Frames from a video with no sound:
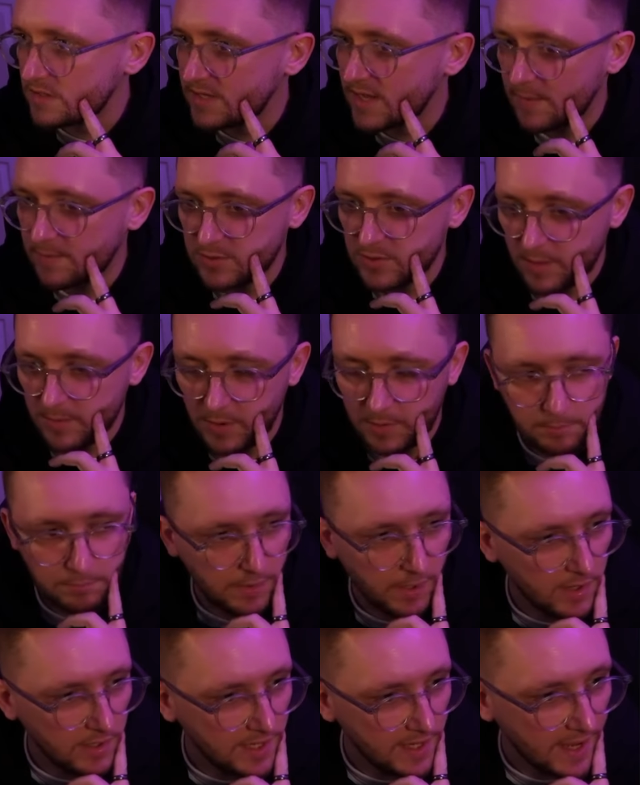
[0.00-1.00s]
in a tab so I'm not
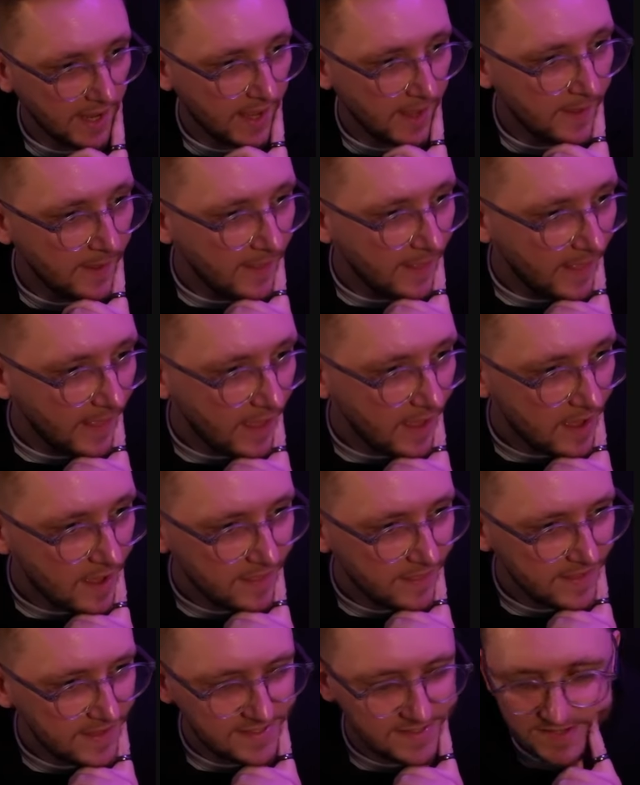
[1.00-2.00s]
blocking it.
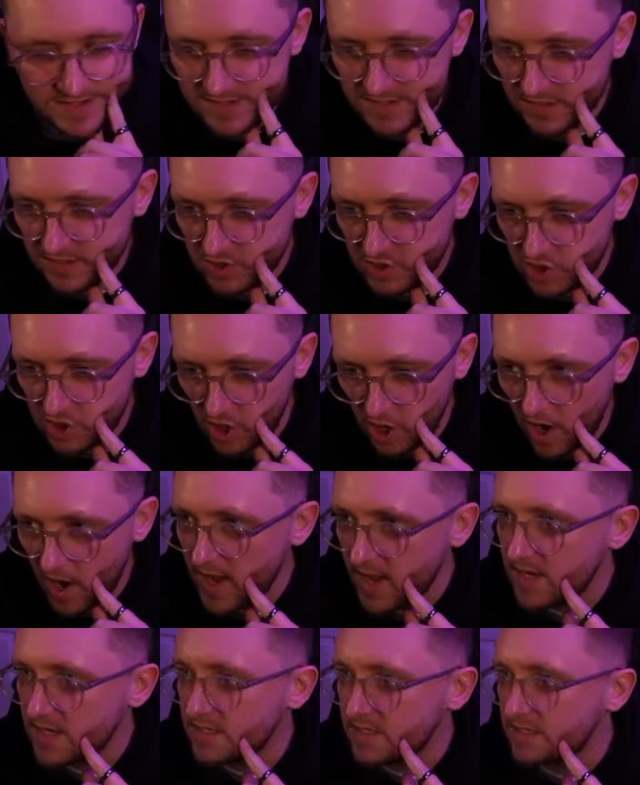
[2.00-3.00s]
This is a
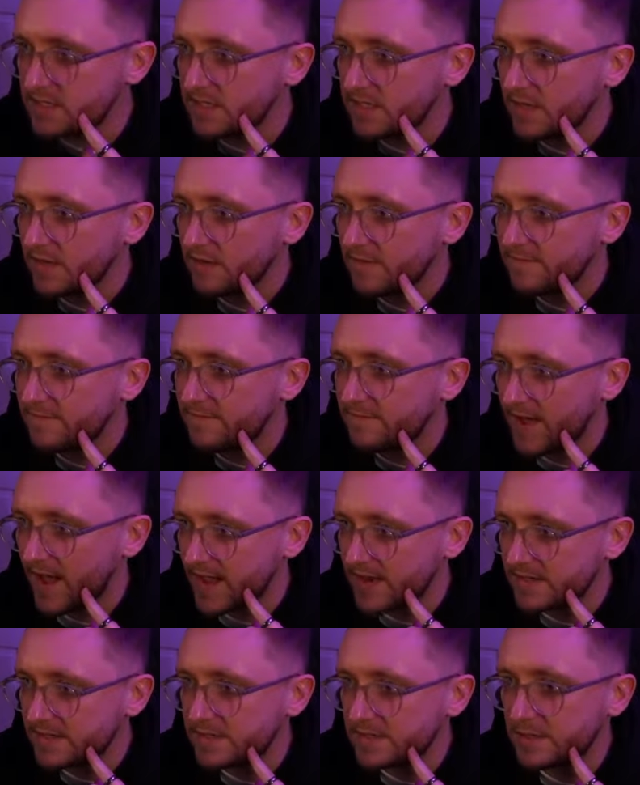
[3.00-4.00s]
giant
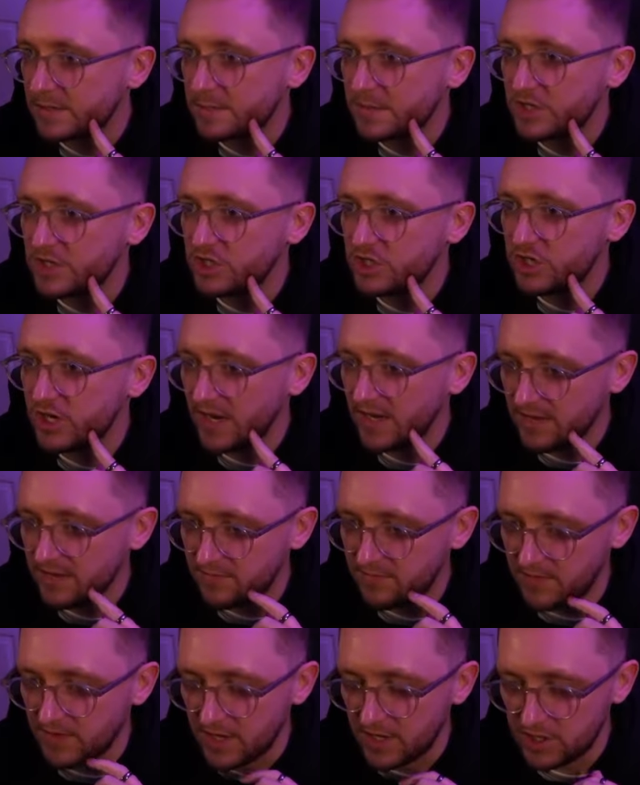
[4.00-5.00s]
phantom
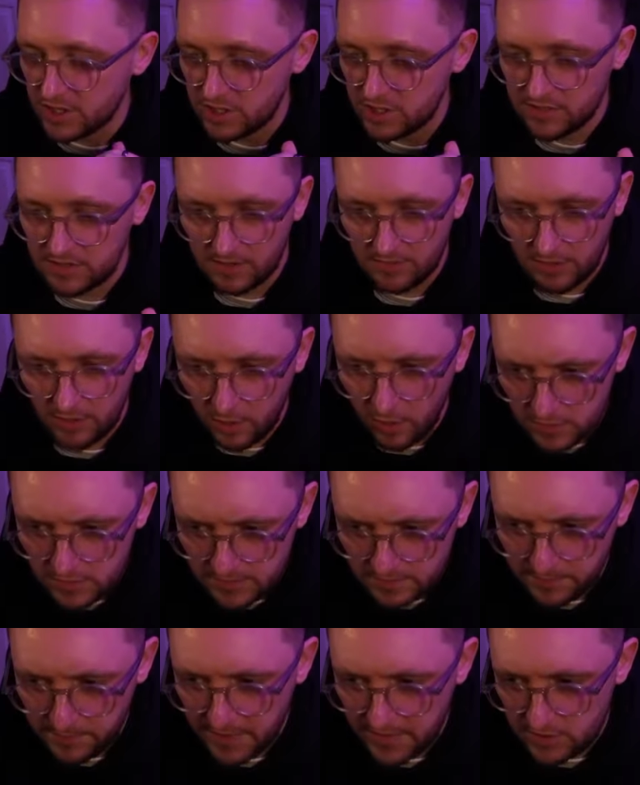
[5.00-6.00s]
jellyfish. There are
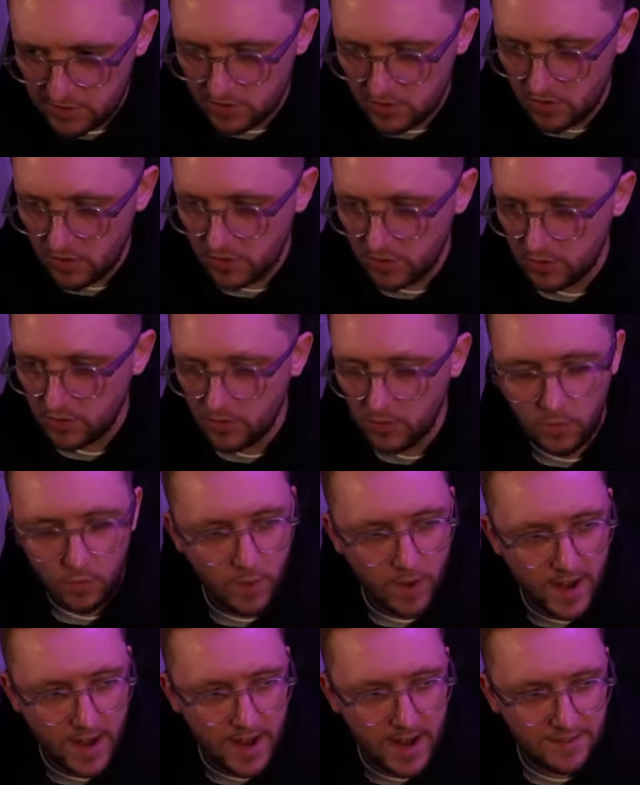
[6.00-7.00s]
lots of pictures on Google
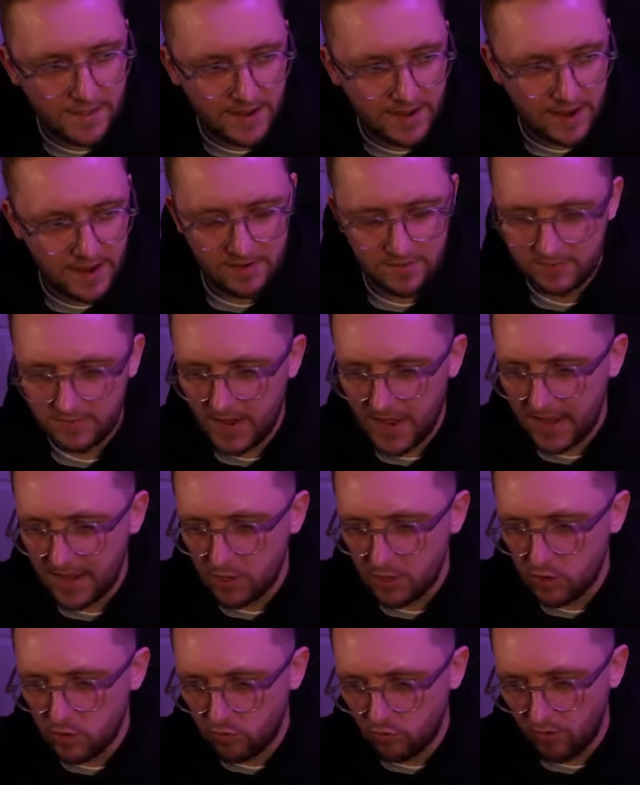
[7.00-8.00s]
where they're kind of
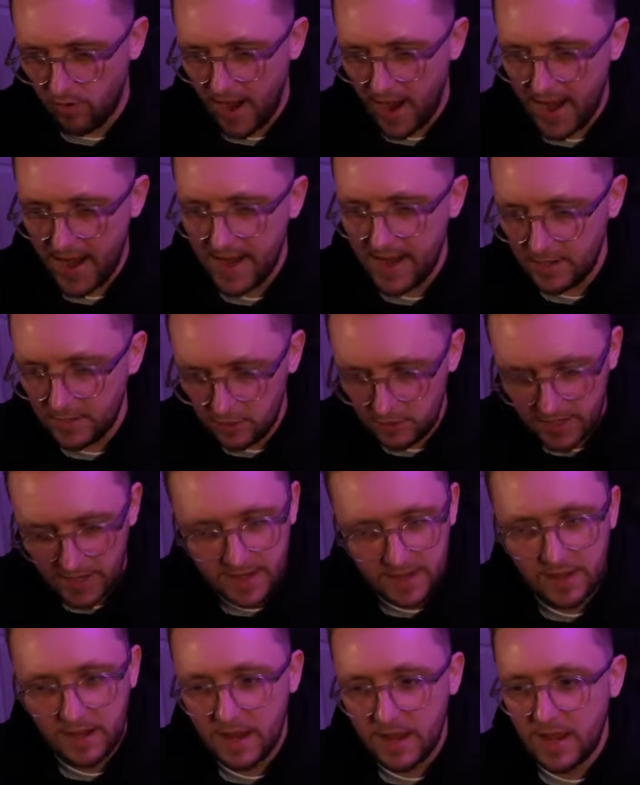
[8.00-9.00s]
like grey
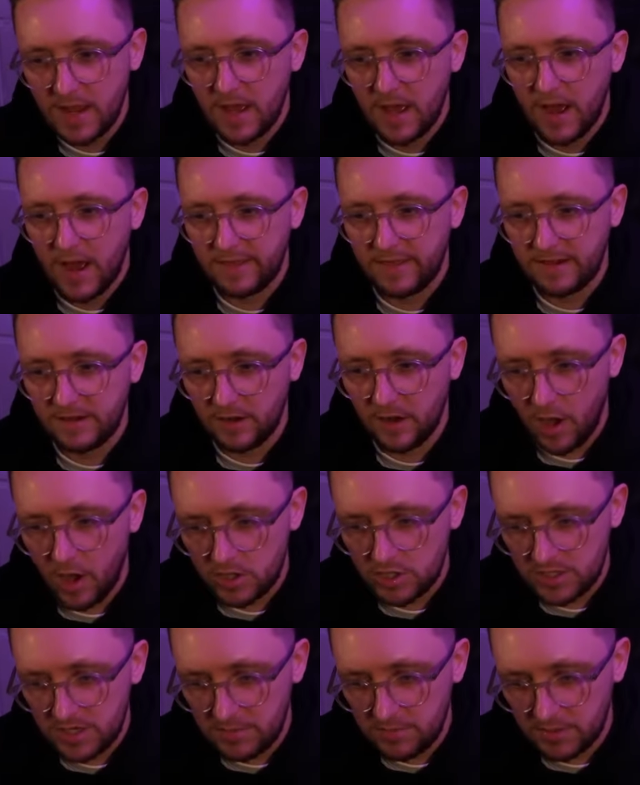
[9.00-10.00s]
looking. I think
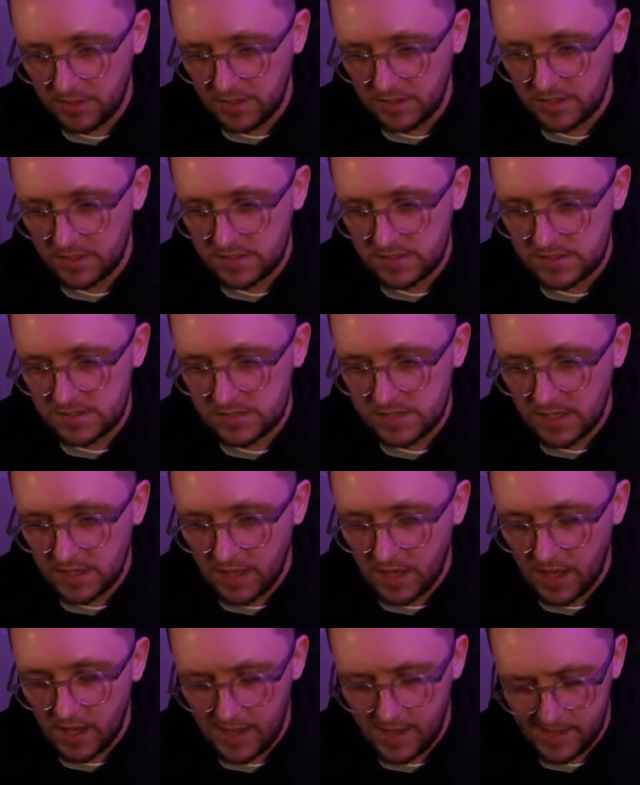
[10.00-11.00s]
largely because
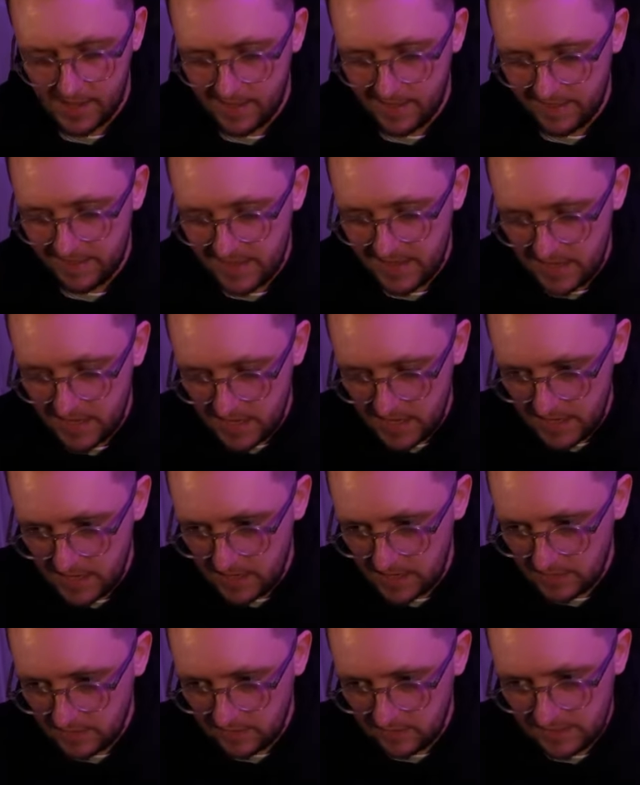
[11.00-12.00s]

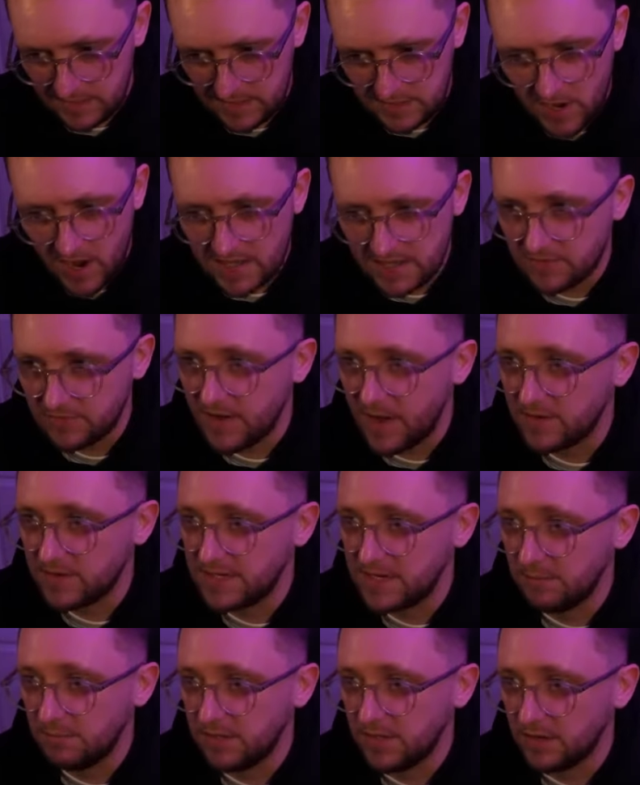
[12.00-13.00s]
these guys are found
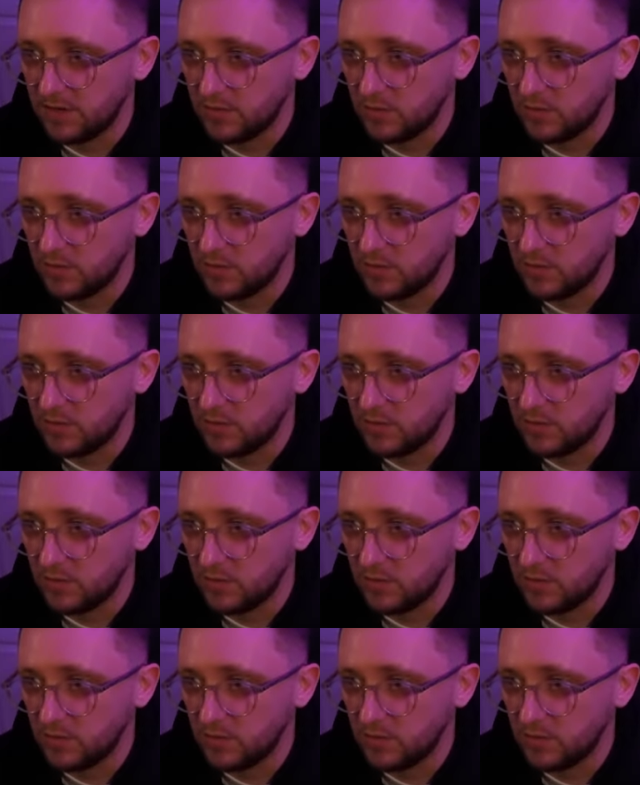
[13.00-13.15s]
deeply